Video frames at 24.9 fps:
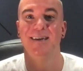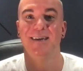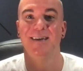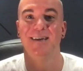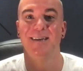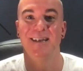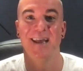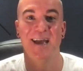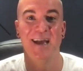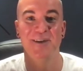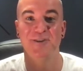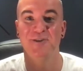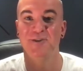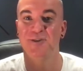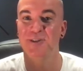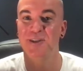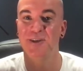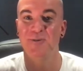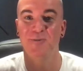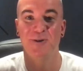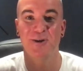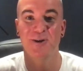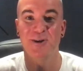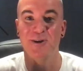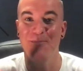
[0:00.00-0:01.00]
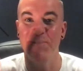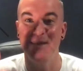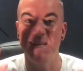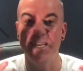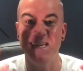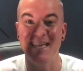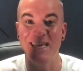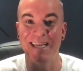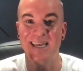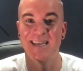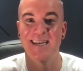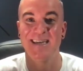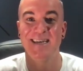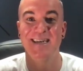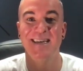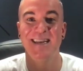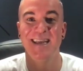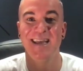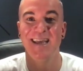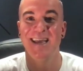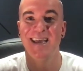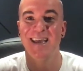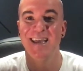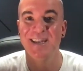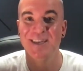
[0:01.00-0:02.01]
naturally, we're gonna begin
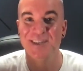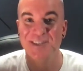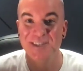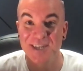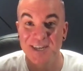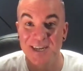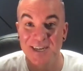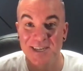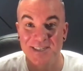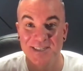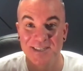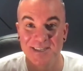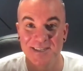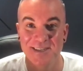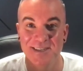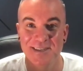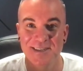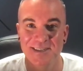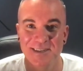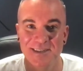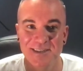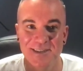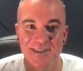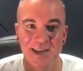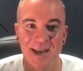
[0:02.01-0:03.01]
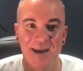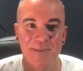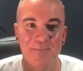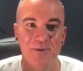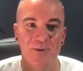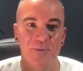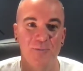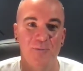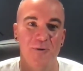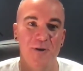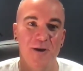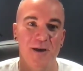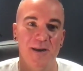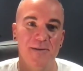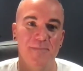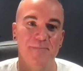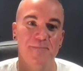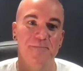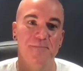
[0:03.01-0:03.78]
in Genesis chapter 1.